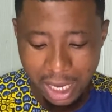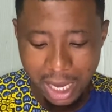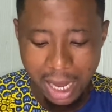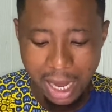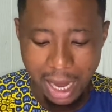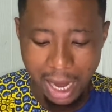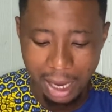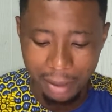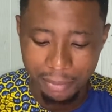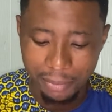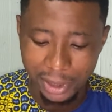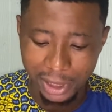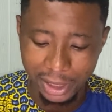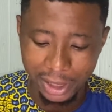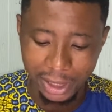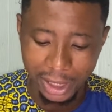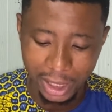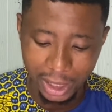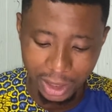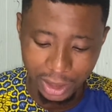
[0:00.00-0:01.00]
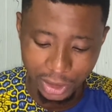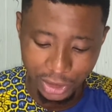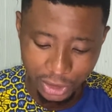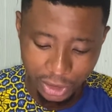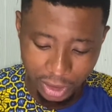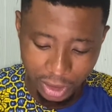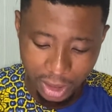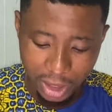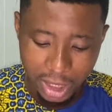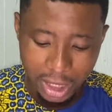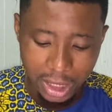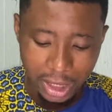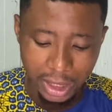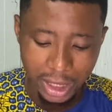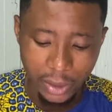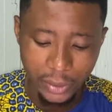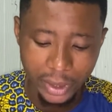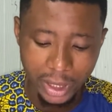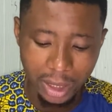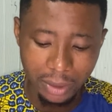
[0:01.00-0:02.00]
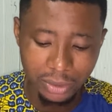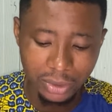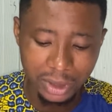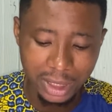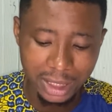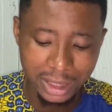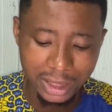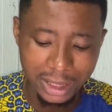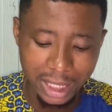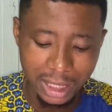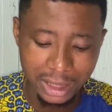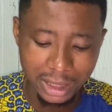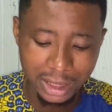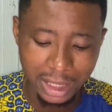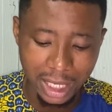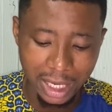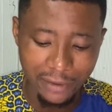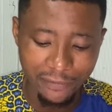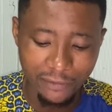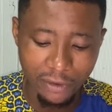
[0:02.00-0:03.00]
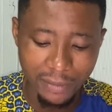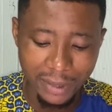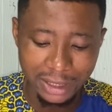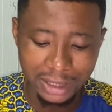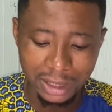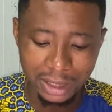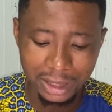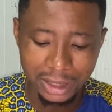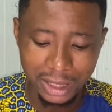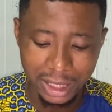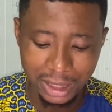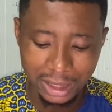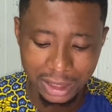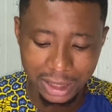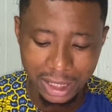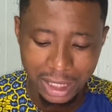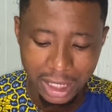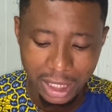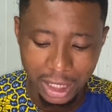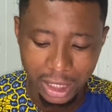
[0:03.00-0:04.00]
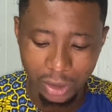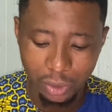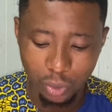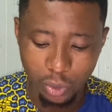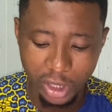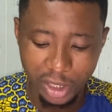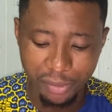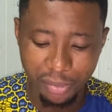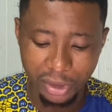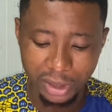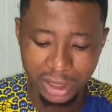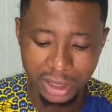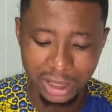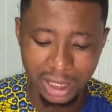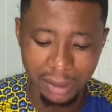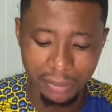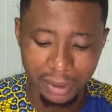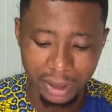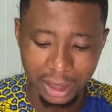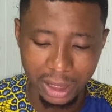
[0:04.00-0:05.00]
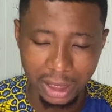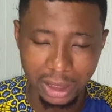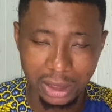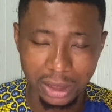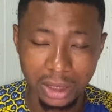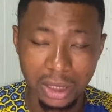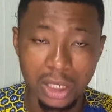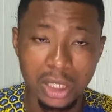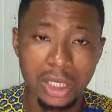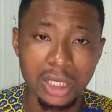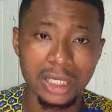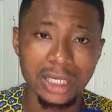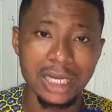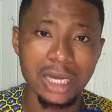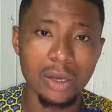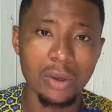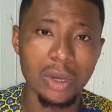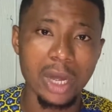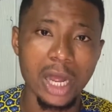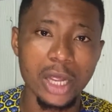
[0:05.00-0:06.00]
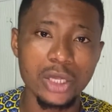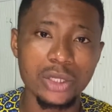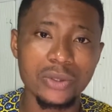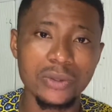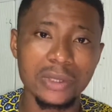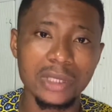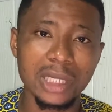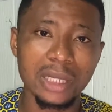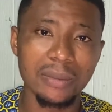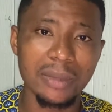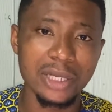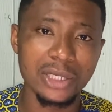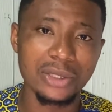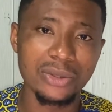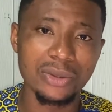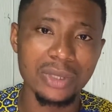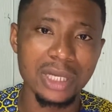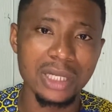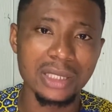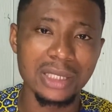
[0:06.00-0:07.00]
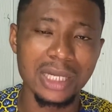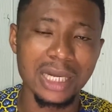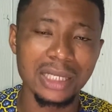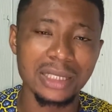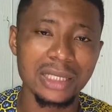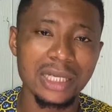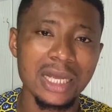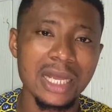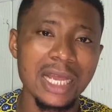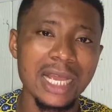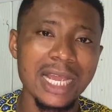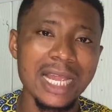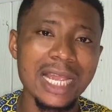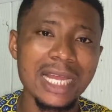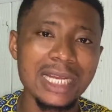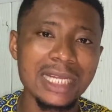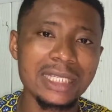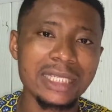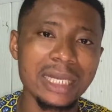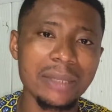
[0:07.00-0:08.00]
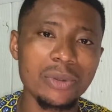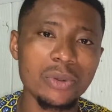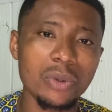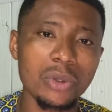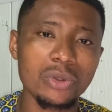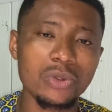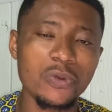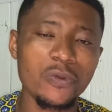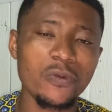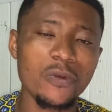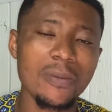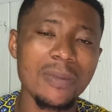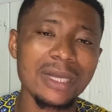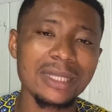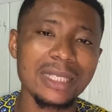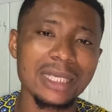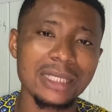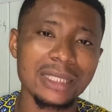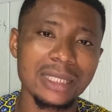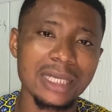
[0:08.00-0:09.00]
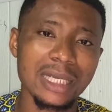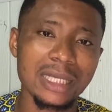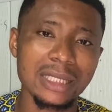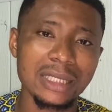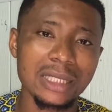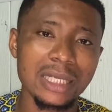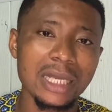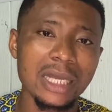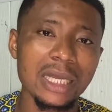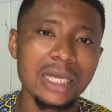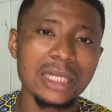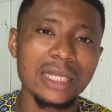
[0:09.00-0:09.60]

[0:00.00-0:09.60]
application. Then we come to the text, formatting text in word processing application. Now, I used to tell my students that anytime you want to format a text, the